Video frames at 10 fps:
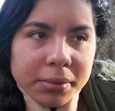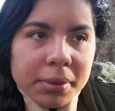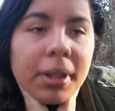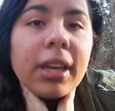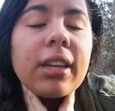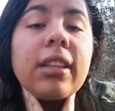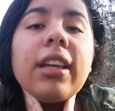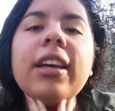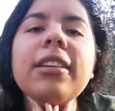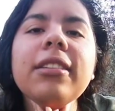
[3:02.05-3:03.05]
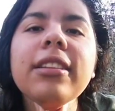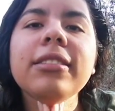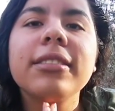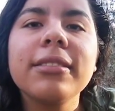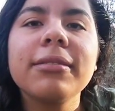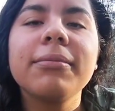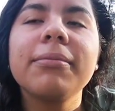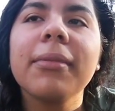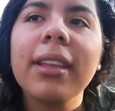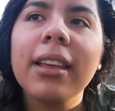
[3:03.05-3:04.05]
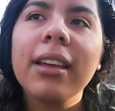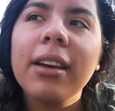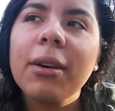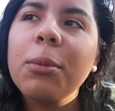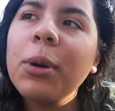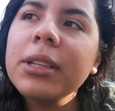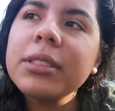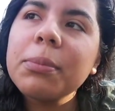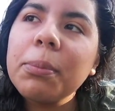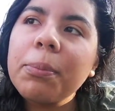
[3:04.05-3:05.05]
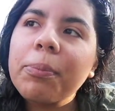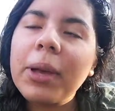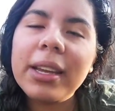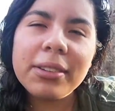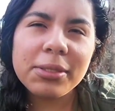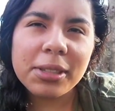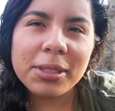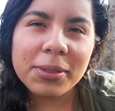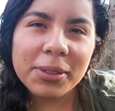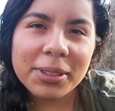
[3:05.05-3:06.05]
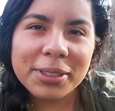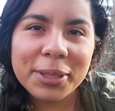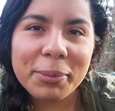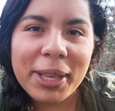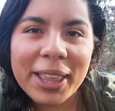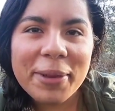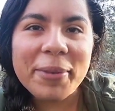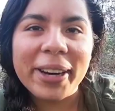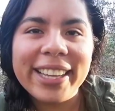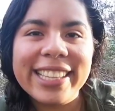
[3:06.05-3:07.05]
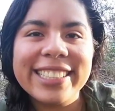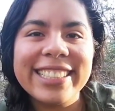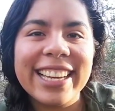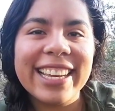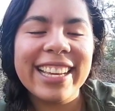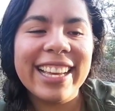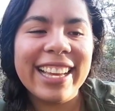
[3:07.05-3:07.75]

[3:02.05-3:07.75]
not gonna lie, it was kind of stressful to be the Mockingjay.